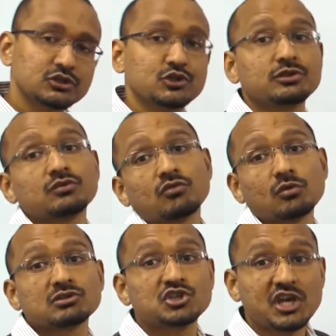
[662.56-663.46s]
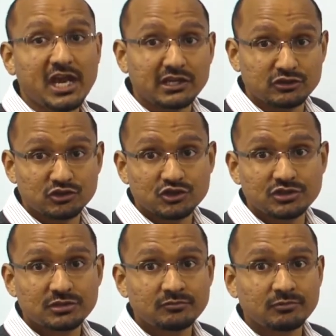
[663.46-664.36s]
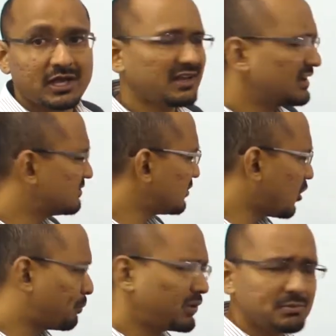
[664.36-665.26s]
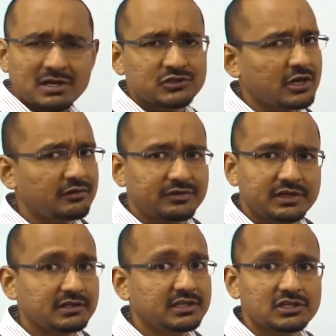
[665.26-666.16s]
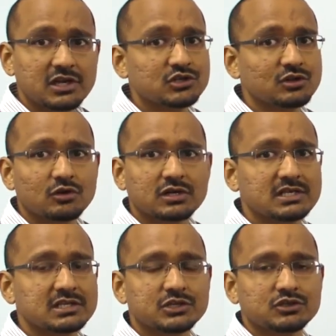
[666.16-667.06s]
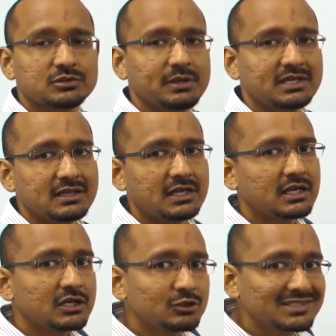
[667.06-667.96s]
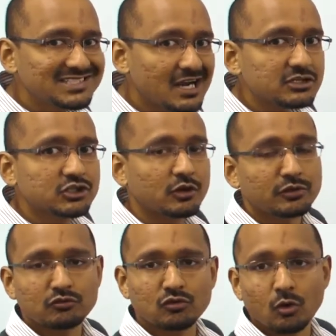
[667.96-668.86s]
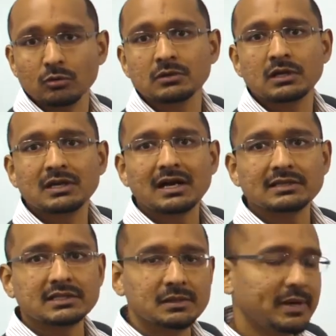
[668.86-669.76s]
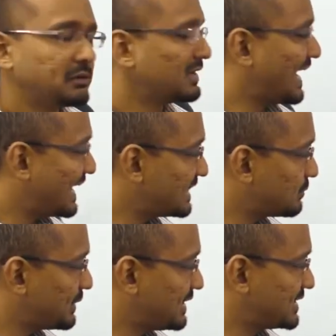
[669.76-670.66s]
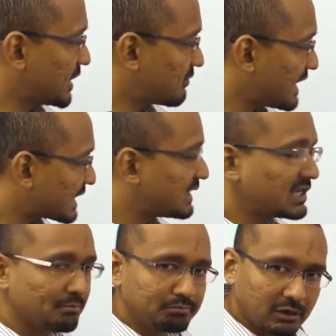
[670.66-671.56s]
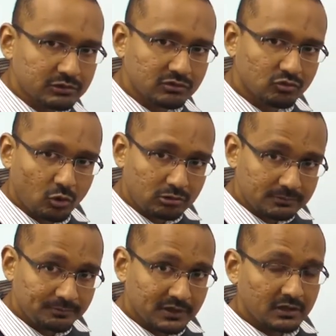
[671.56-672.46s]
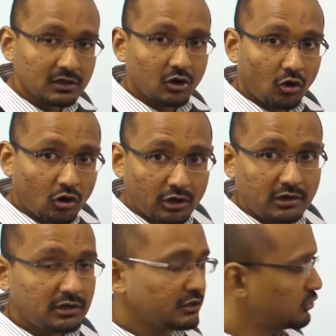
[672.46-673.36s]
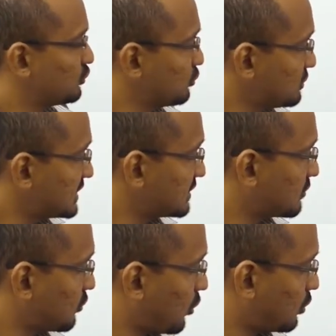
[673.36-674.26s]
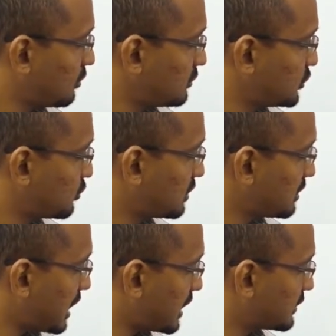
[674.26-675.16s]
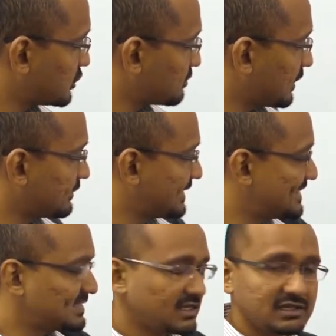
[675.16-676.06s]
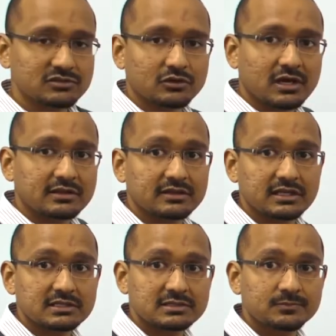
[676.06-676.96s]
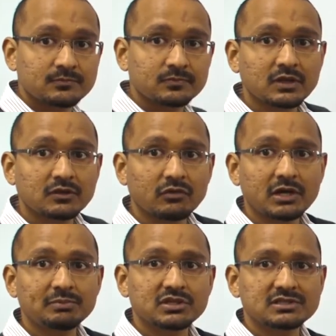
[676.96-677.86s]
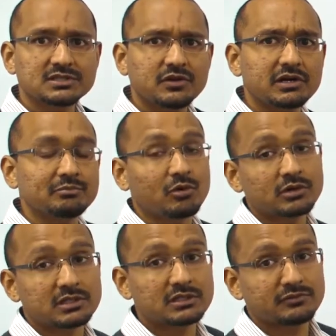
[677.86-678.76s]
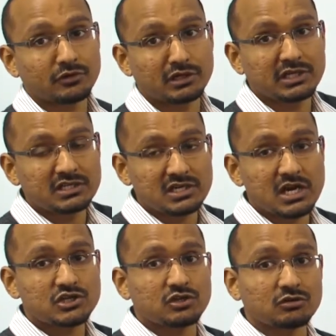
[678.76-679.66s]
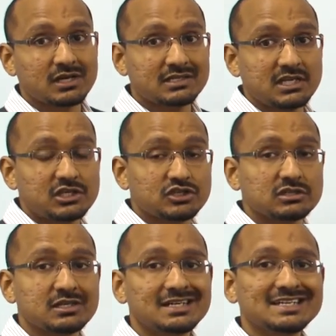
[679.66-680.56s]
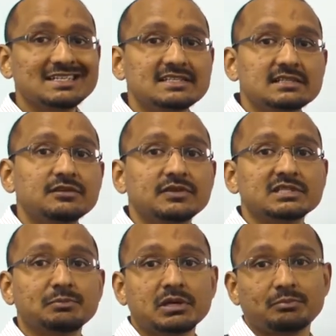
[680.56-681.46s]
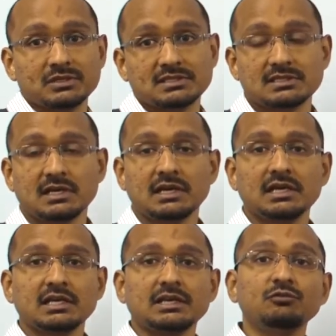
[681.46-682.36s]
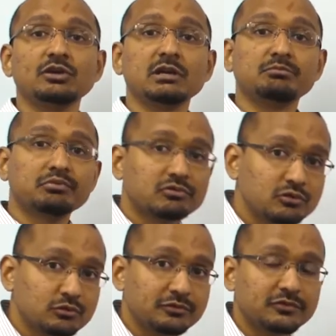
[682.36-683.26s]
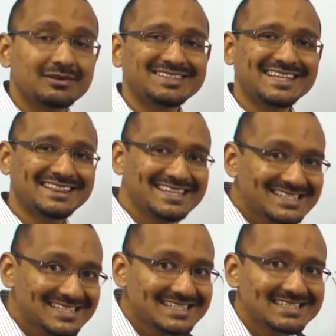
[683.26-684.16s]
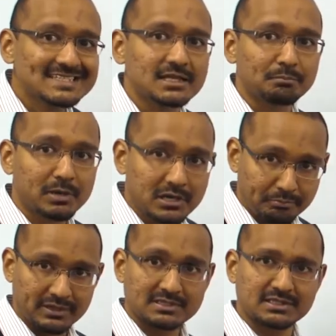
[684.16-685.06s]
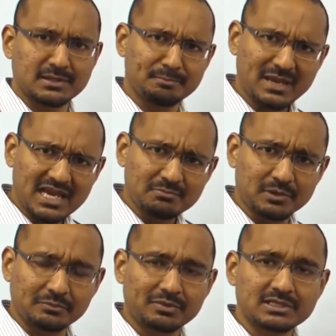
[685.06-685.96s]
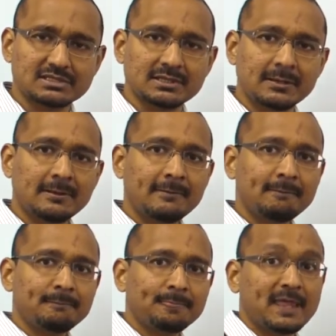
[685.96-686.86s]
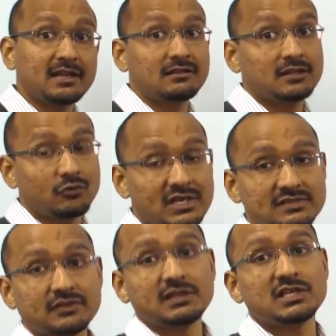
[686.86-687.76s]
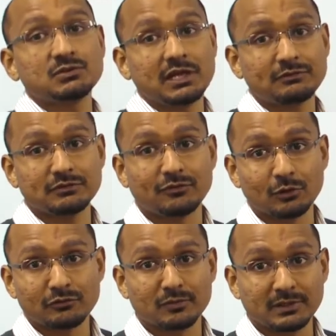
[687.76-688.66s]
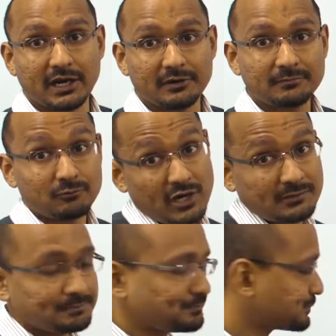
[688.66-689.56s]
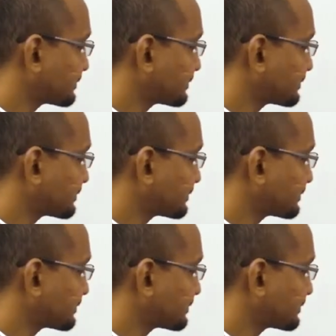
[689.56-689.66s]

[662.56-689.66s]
Should the role change? Okay? Pretty much every international organization debate, you'll touch on the role. The debate will either be directly about the role, or using the role, you will argue about these things or other things, right? Because it's very important for an international organization to serve its purpose. If you can prove that this is the purpose, the main purpose, then the rest of the things will have to follow from there, right?